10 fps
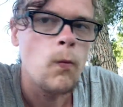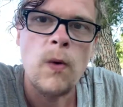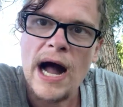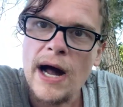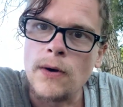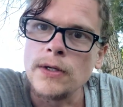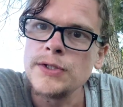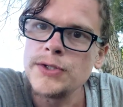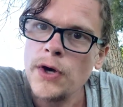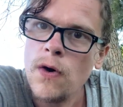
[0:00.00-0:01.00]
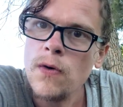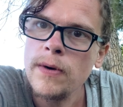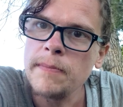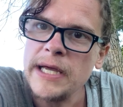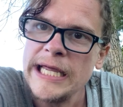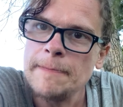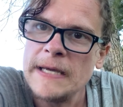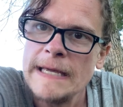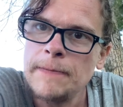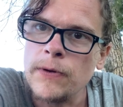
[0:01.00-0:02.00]
wow, so many
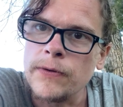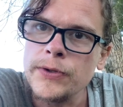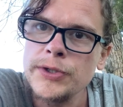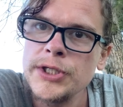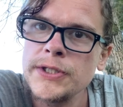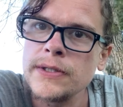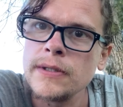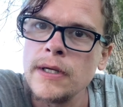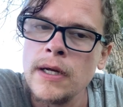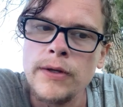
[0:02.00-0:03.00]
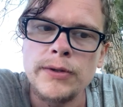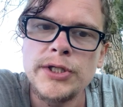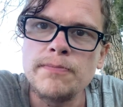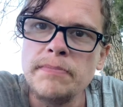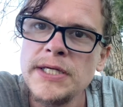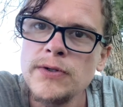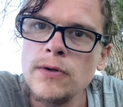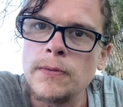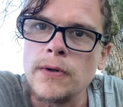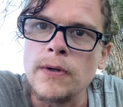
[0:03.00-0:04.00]
people, they're just they're just
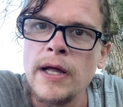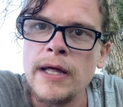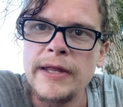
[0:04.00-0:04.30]
miserable.